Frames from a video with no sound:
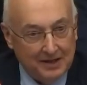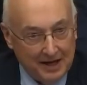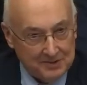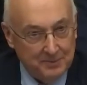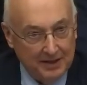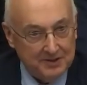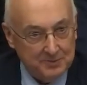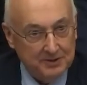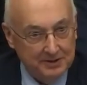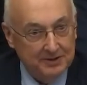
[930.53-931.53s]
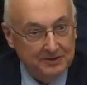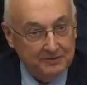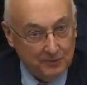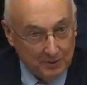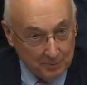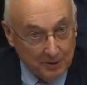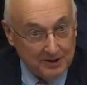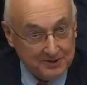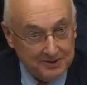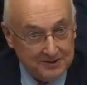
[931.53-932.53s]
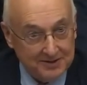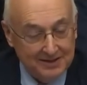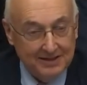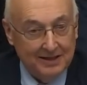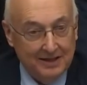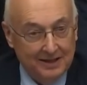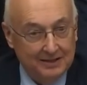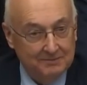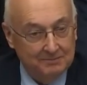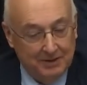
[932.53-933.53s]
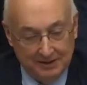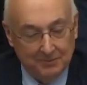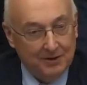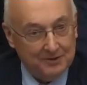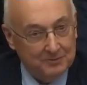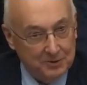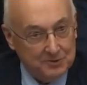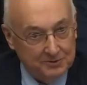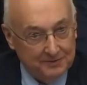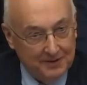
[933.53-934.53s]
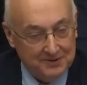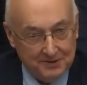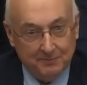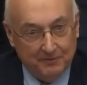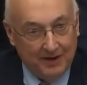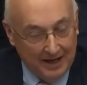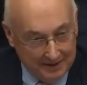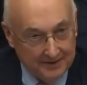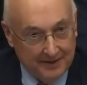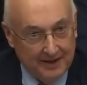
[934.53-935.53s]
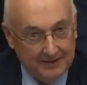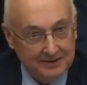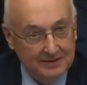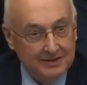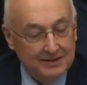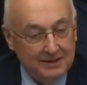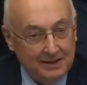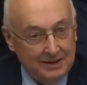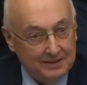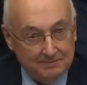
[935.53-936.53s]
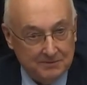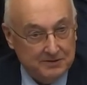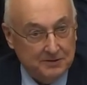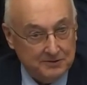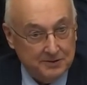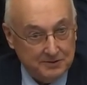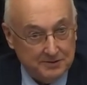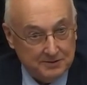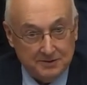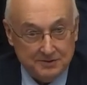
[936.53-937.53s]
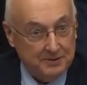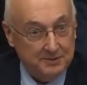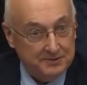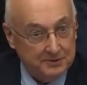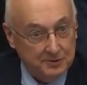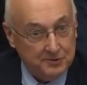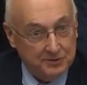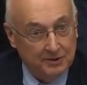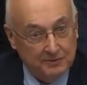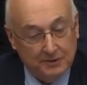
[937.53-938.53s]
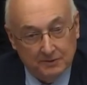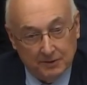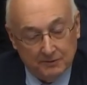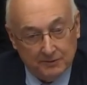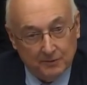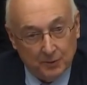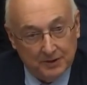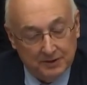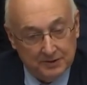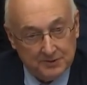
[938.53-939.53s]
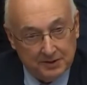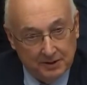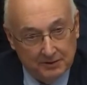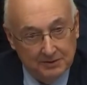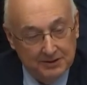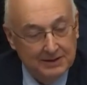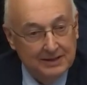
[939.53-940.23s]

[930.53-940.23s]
cash management need of corporations, and money market mutual funds have provided that uh, since, since their institution over, over forty years ago.